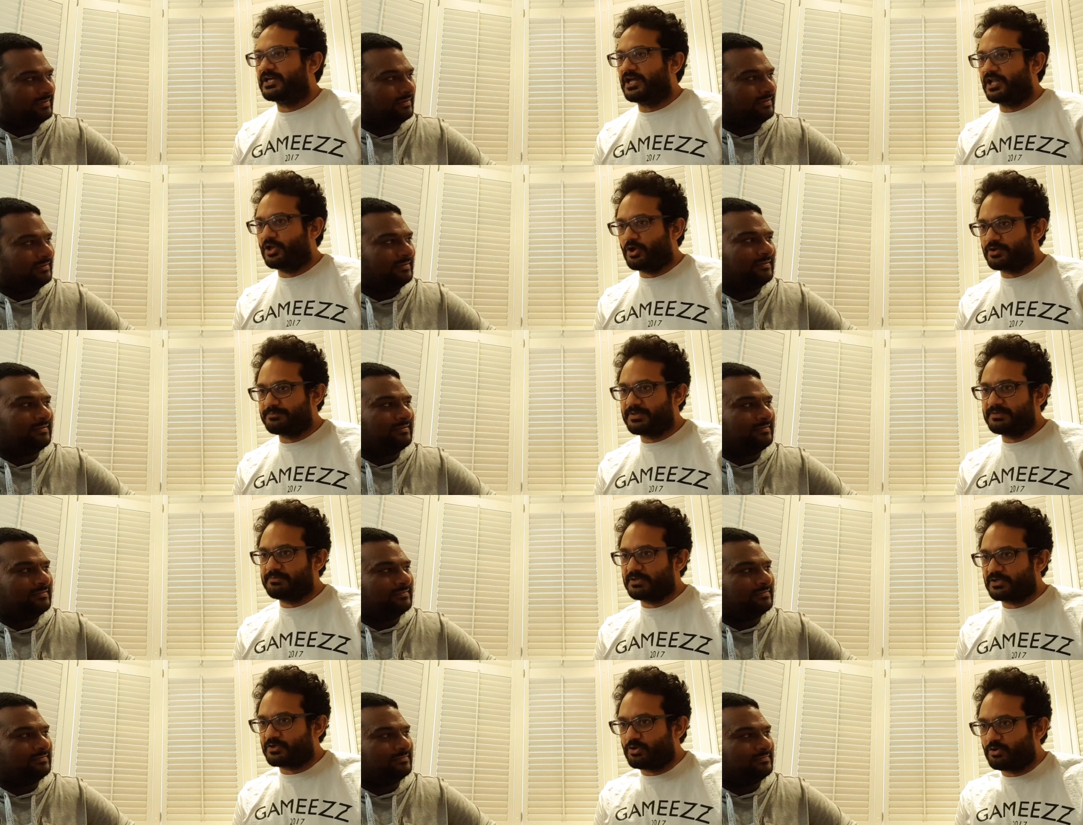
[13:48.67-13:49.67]
Speaker 1: A lot of
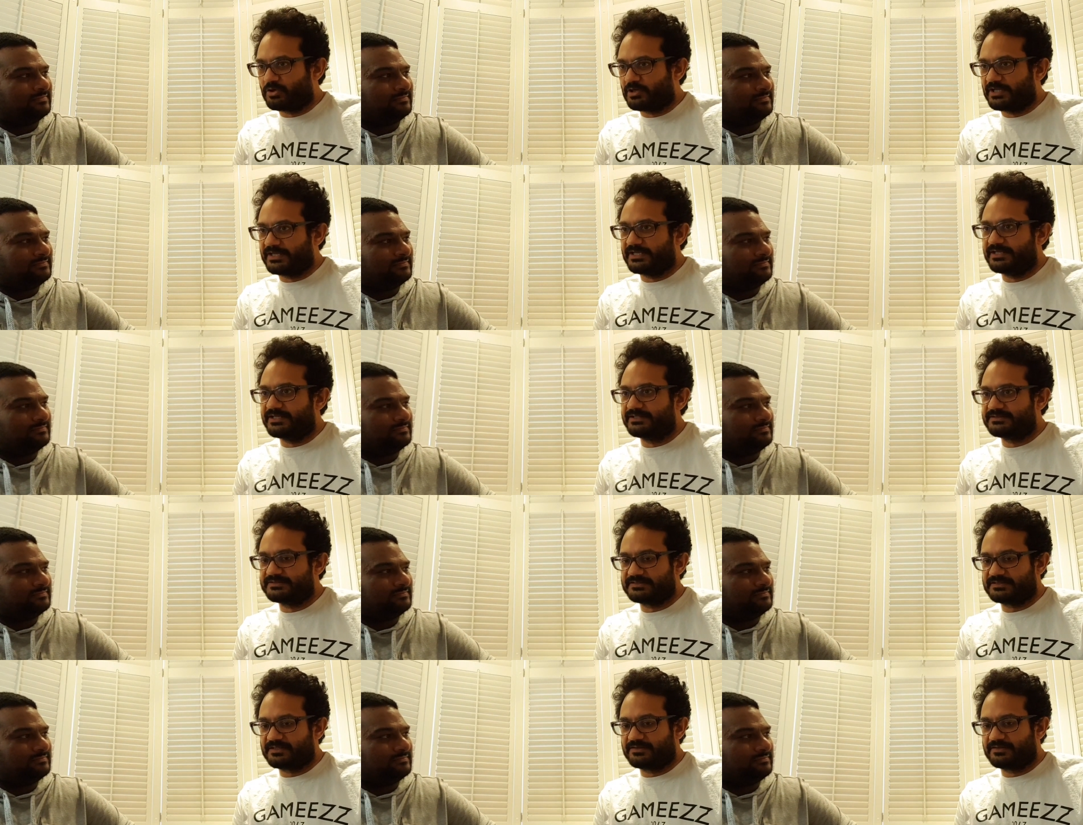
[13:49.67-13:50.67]
people are calling it
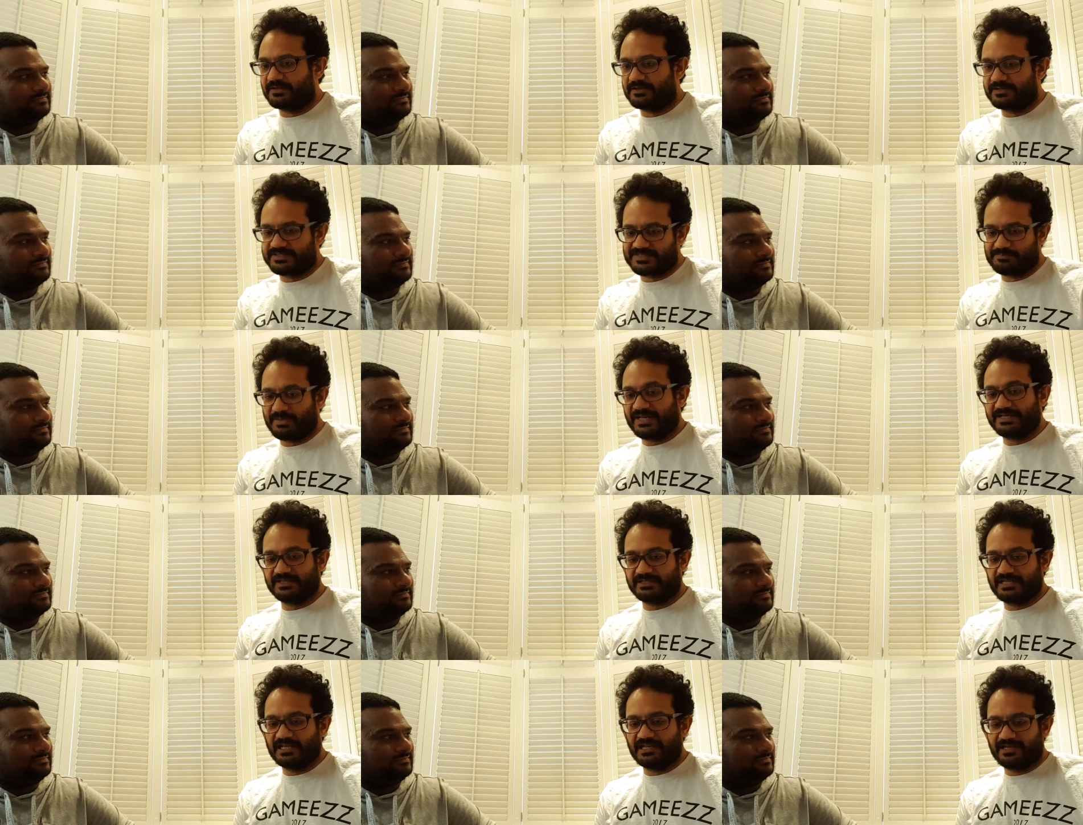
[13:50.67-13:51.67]
the Splendor
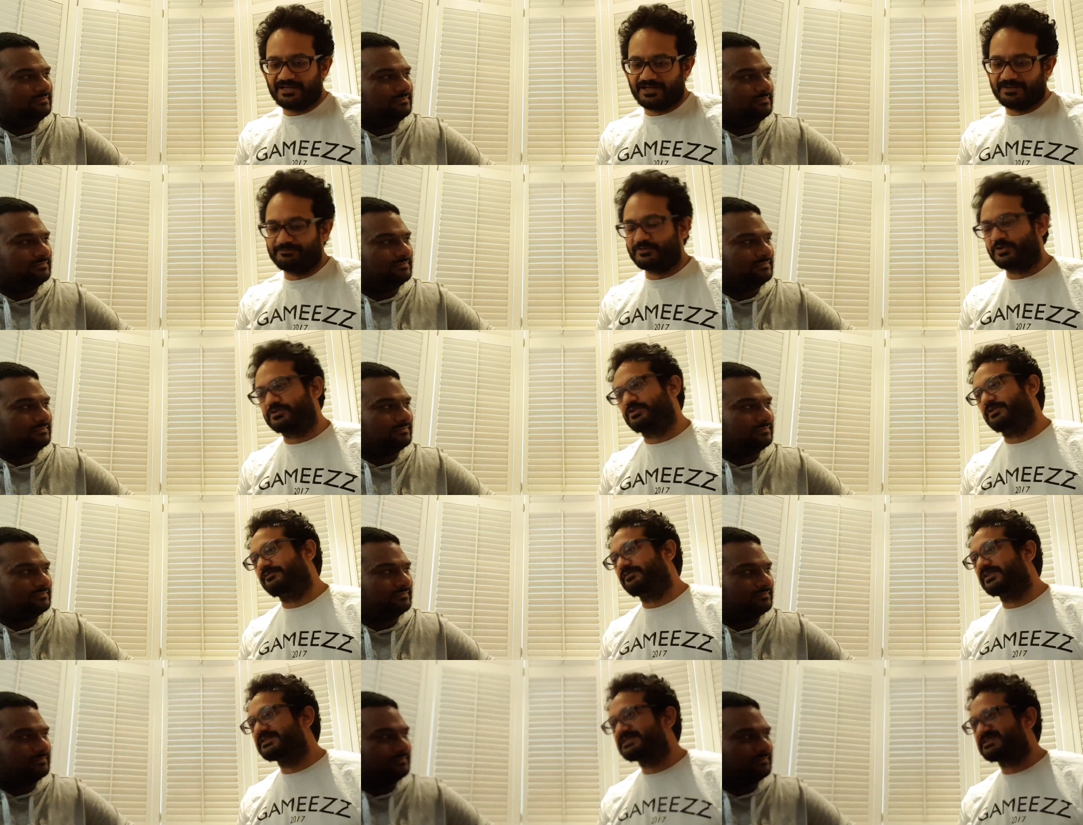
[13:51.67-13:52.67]
Killer. I'm not
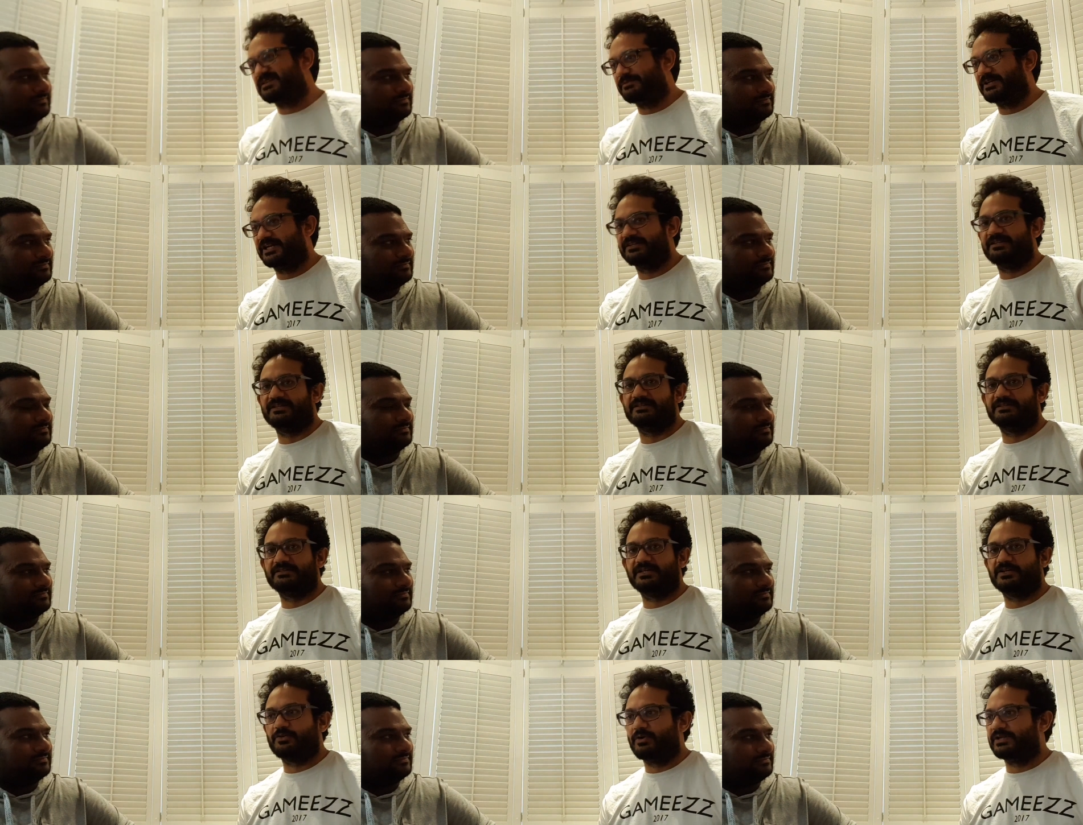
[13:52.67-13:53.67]
convinced. I mean, I think that
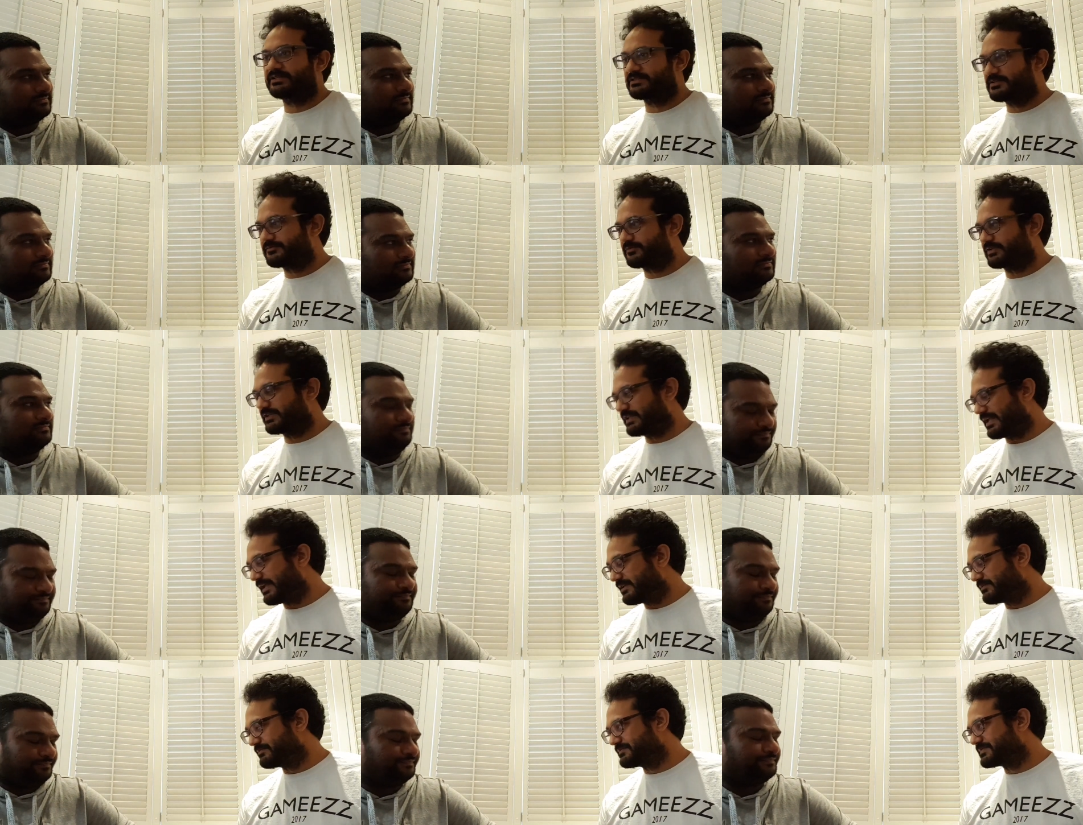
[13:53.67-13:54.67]
they're quite different
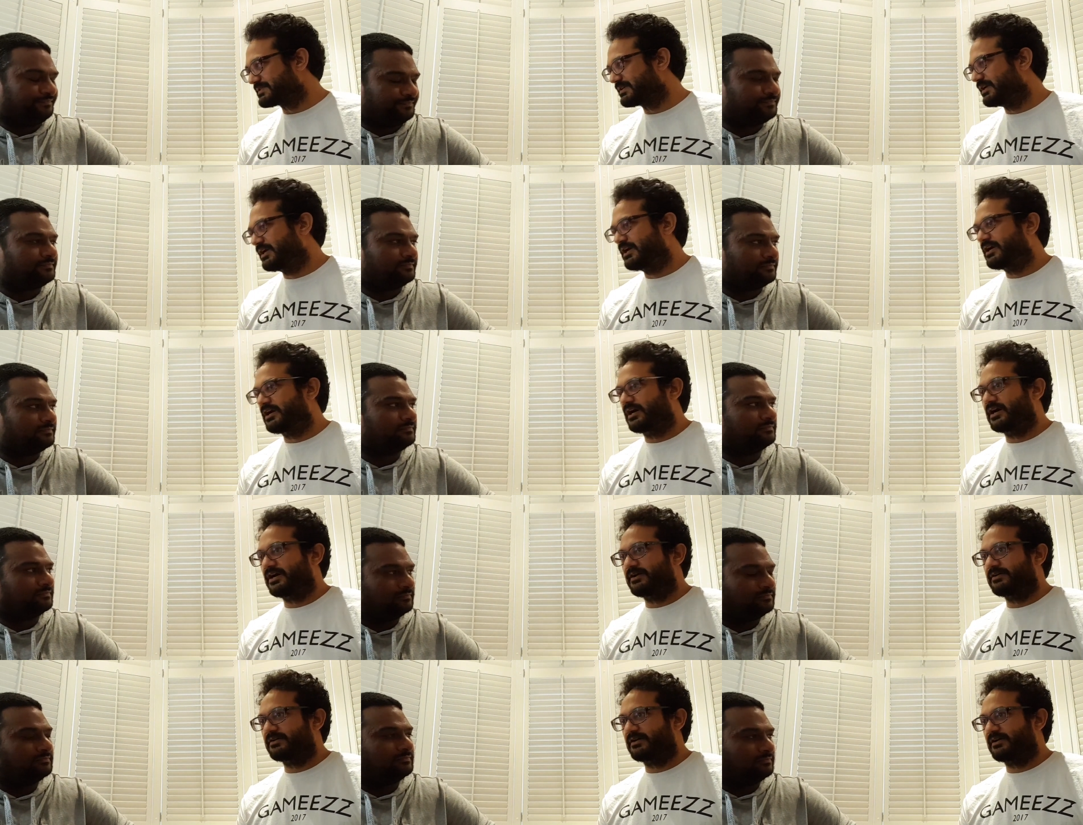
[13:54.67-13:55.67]
games.
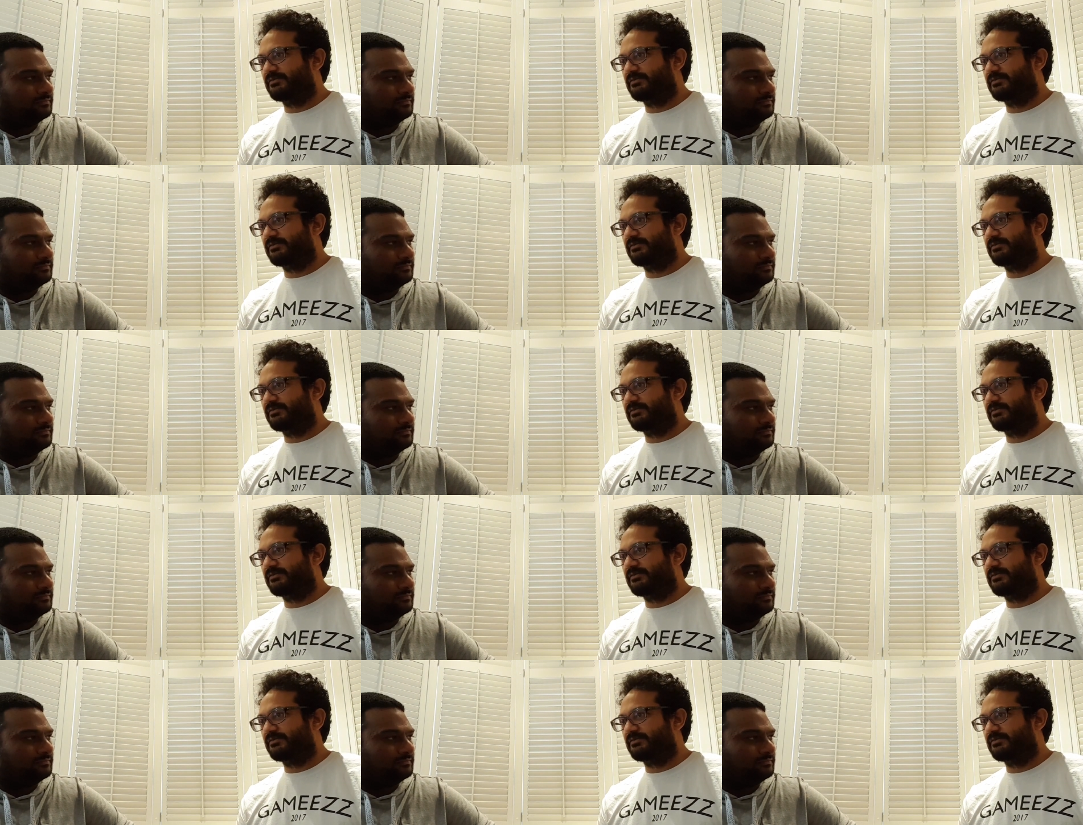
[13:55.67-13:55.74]
Uh,